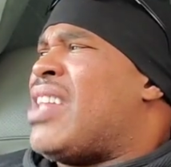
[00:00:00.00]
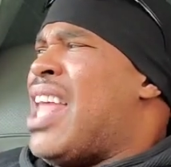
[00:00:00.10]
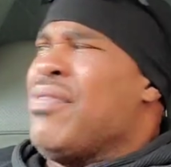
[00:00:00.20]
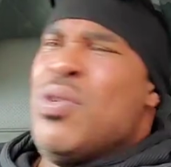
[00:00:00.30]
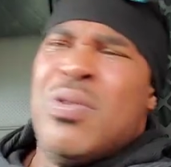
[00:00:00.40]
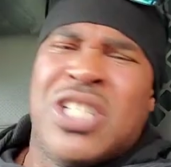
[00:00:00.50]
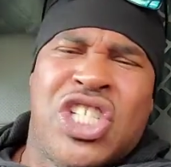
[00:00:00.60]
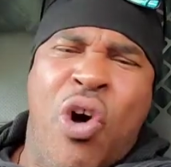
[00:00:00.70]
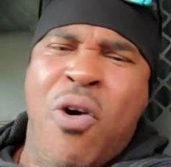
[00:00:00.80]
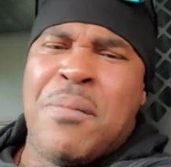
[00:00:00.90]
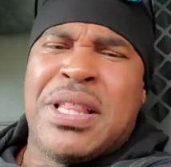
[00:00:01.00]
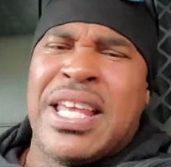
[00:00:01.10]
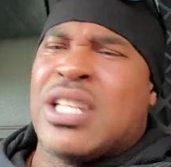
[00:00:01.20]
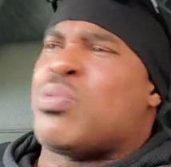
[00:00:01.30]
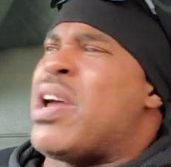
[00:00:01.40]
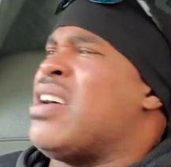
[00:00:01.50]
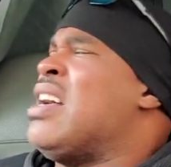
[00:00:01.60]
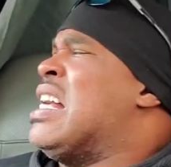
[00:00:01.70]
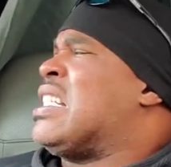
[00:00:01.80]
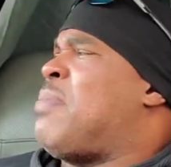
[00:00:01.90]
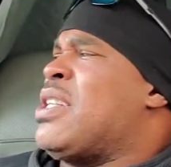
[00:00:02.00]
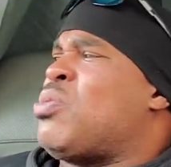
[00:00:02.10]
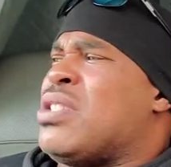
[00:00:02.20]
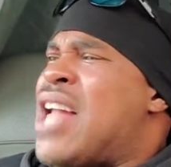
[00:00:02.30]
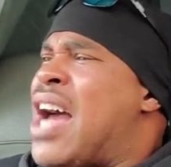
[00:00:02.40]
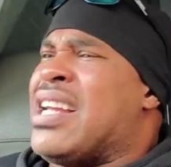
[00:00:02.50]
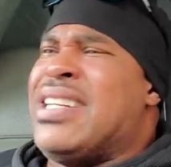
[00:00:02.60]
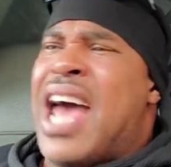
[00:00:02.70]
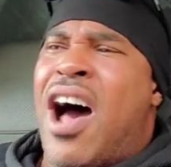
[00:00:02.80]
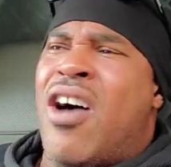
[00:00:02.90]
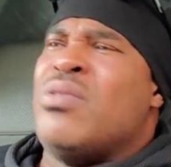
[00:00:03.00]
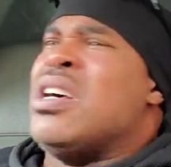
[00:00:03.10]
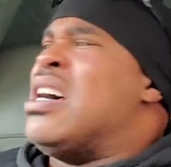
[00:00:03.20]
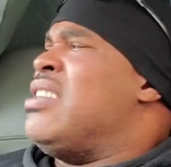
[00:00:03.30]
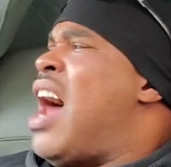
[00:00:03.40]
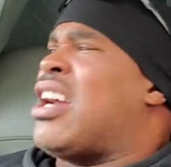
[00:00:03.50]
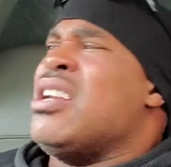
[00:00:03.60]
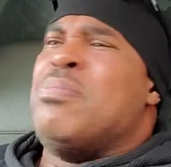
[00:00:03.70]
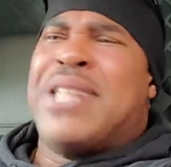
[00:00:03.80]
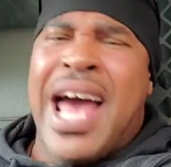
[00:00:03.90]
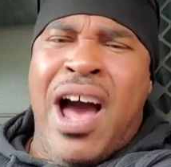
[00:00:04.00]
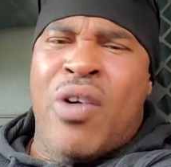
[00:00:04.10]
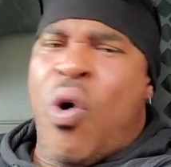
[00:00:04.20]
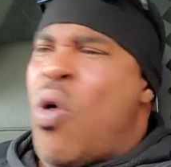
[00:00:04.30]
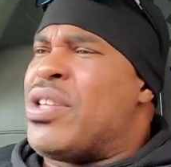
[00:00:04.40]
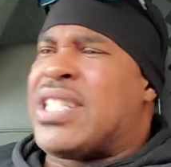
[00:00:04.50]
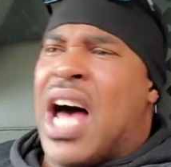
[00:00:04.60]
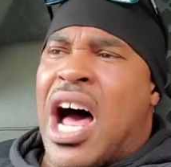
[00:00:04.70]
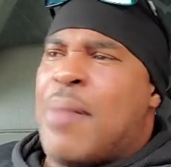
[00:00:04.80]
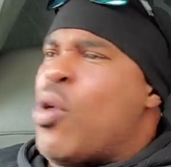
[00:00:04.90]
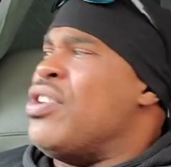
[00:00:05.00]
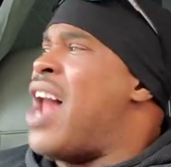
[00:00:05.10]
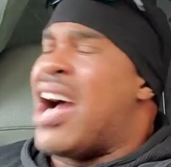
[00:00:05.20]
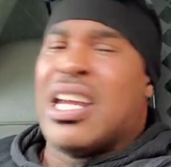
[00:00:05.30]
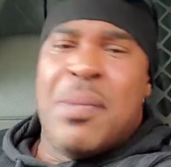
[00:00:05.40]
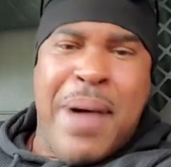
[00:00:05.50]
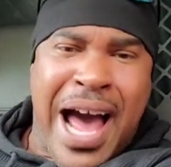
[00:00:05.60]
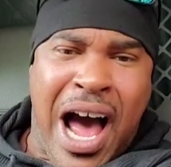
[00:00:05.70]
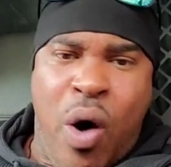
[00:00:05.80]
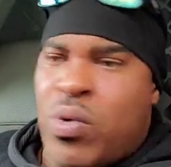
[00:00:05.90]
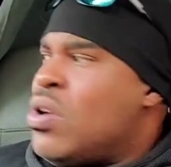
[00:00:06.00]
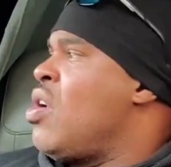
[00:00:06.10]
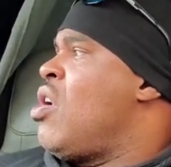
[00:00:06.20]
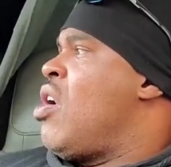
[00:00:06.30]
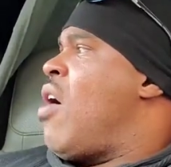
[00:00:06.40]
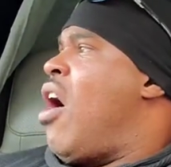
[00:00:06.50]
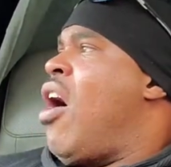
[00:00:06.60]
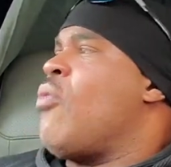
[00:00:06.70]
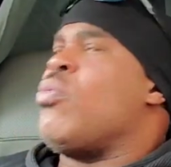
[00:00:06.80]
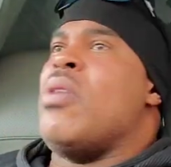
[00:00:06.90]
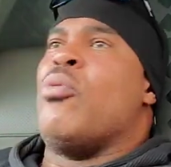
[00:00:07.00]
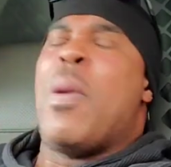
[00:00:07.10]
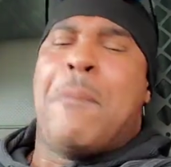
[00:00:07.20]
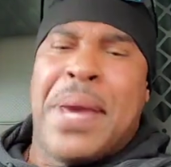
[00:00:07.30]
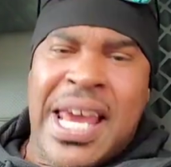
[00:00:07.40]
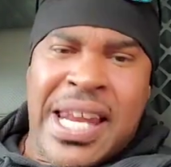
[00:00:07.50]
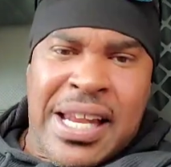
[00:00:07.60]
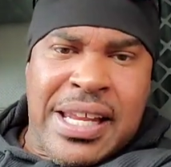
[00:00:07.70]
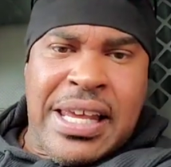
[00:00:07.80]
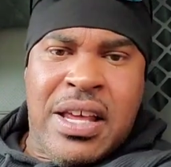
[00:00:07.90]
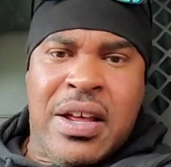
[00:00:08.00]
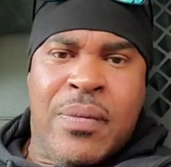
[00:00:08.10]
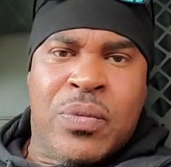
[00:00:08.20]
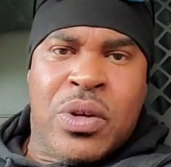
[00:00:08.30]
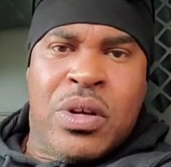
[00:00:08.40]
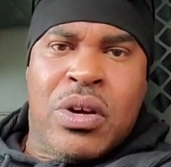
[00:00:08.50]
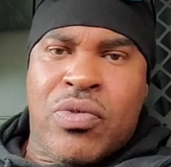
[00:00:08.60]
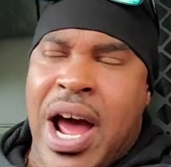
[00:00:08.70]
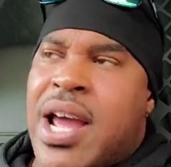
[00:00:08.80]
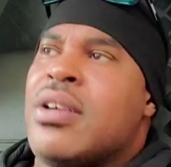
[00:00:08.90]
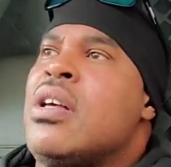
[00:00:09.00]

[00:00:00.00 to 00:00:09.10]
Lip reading: if you was showing me things where Spence was knocking him down all the time or knocking him out repeatedly, right?